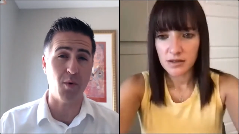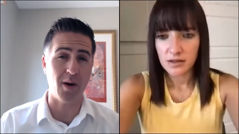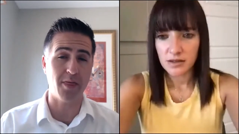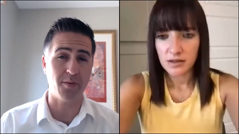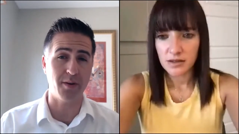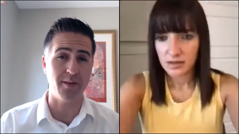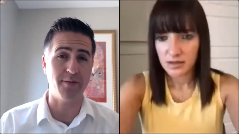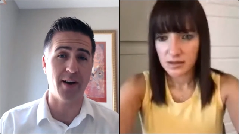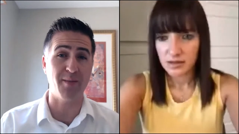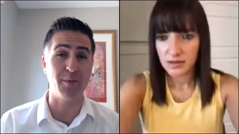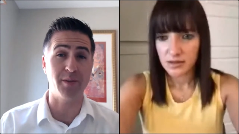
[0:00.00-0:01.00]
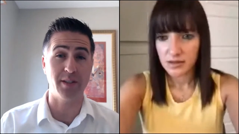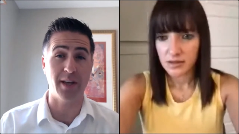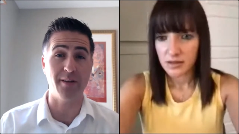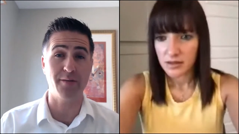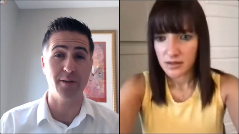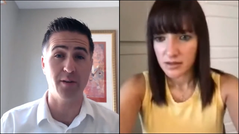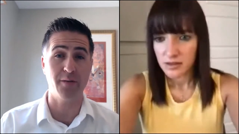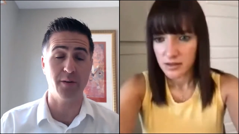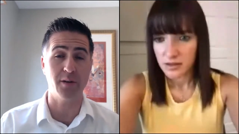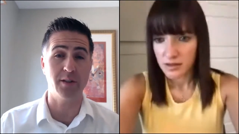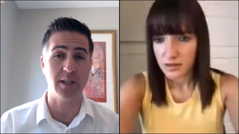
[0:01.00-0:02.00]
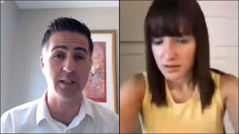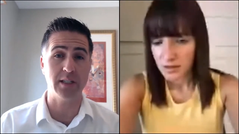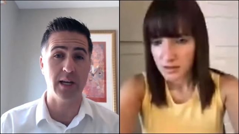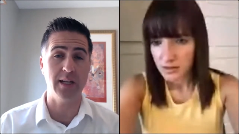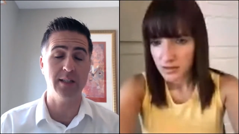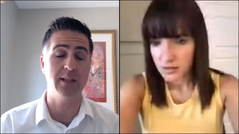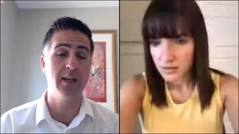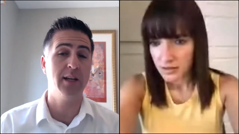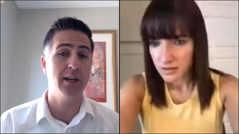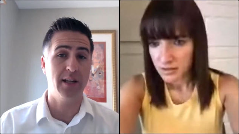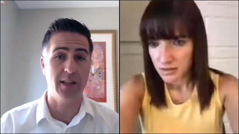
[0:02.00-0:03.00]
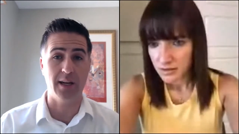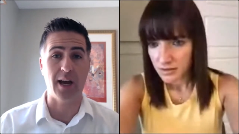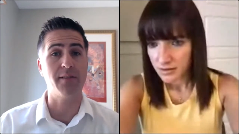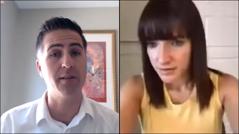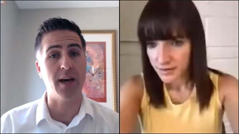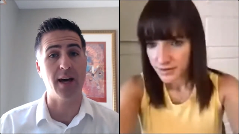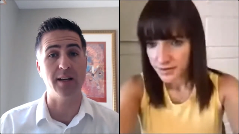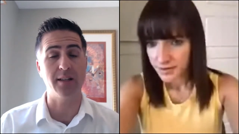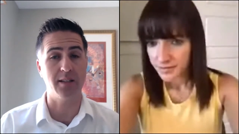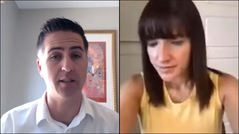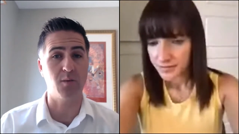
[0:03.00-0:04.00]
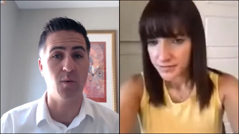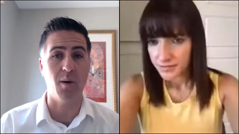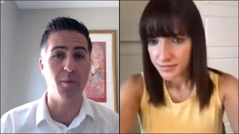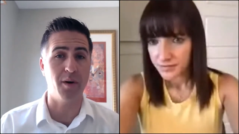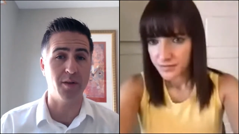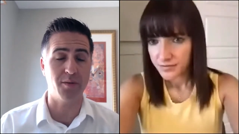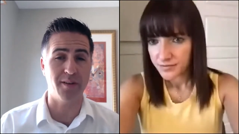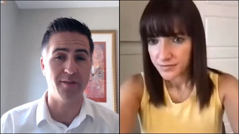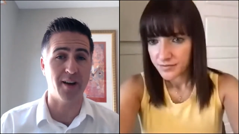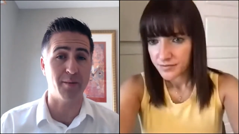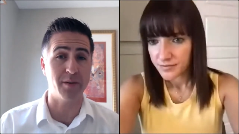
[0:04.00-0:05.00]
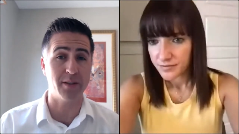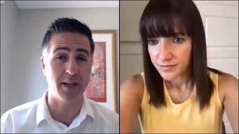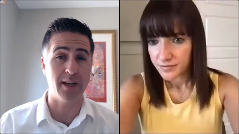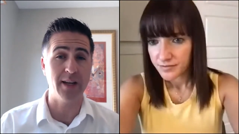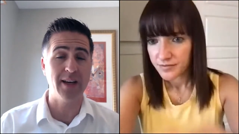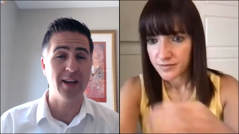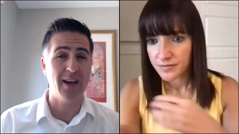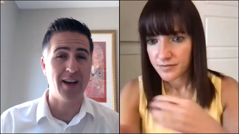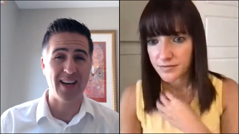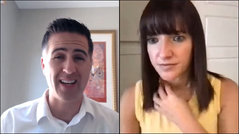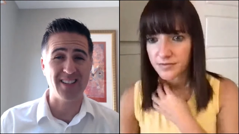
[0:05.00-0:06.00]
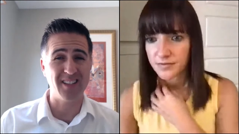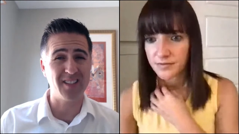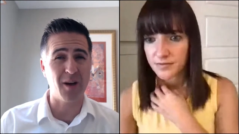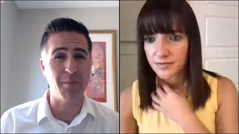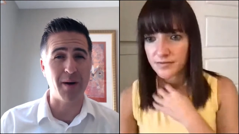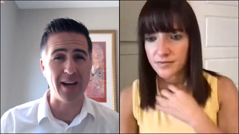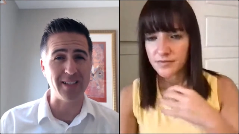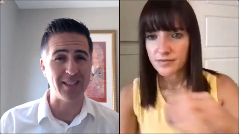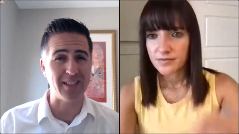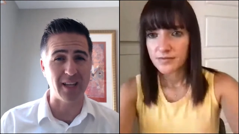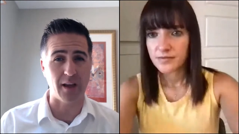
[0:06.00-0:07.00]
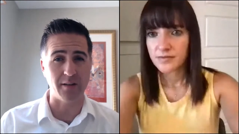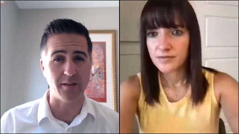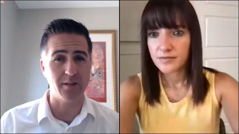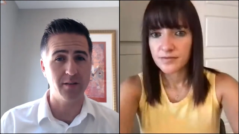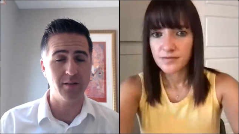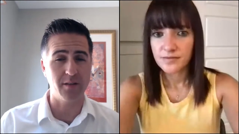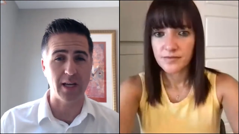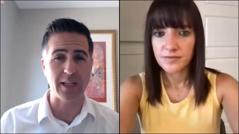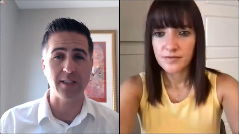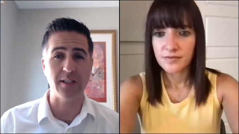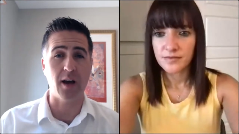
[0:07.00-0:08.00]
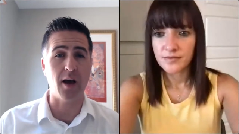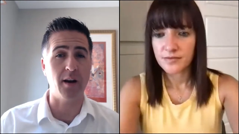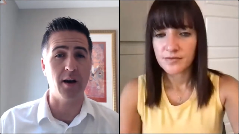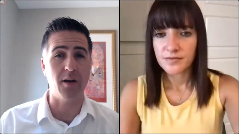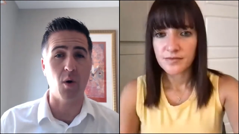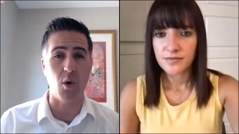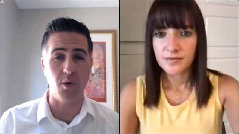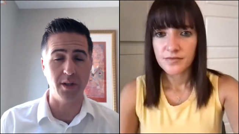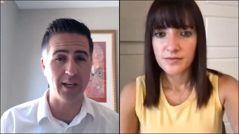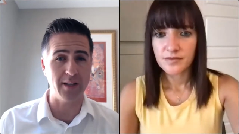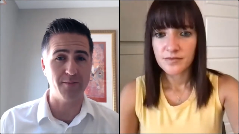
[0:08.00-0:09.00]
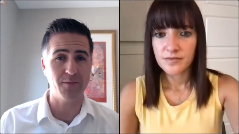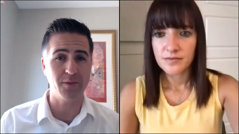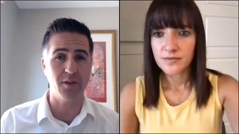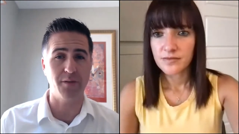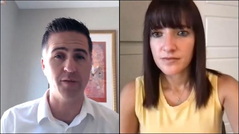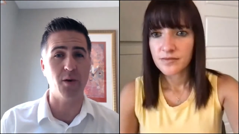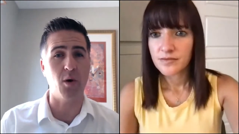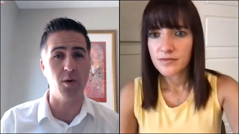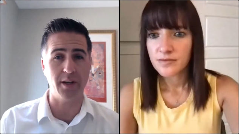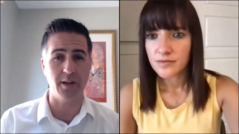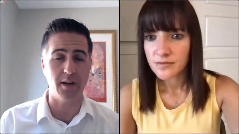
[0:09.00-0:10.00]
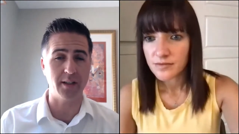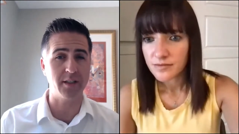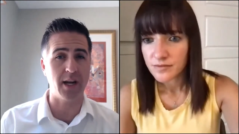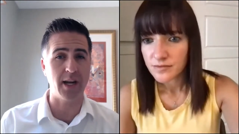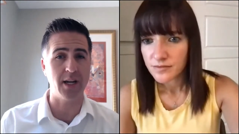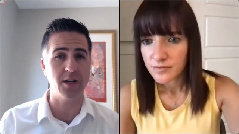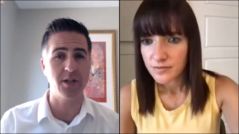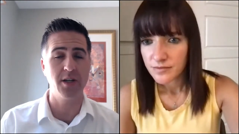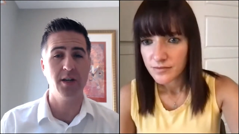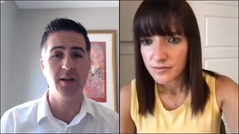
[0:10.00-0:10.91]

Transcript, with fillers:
Speaker 1: point three five percent for the first sixty days. And then after that, it's just one point three five percent. And that's just on buys and sells. So that's not on holding it. So if you're holding it on exchange,